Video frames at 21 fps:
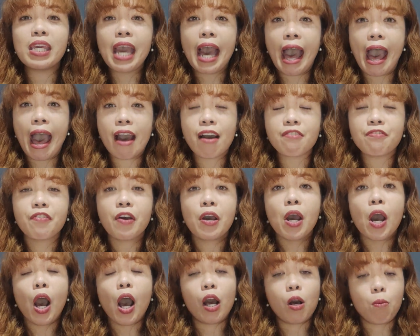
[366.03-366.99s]
We have
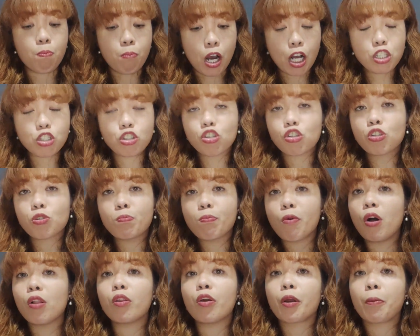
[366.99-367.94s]
a much
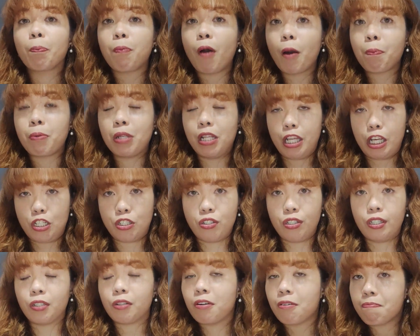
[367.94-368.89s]
smaller
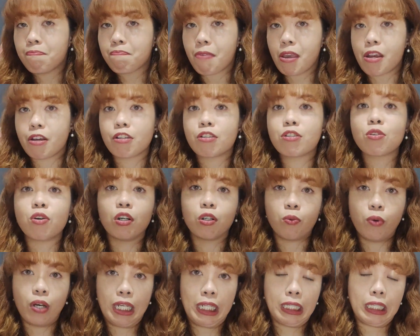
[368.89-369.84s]
population compared to
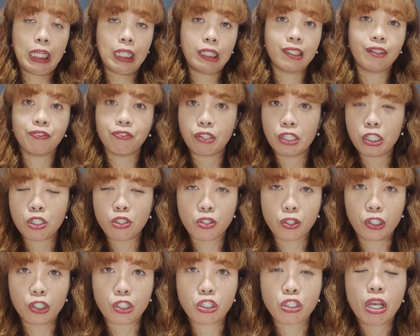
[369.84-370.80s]
a quantitative
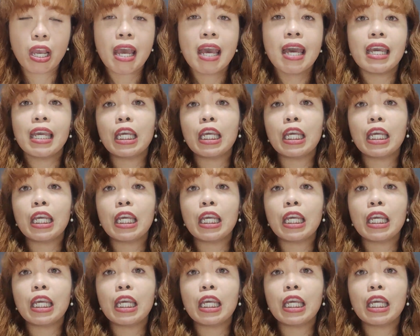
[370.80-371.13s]
research.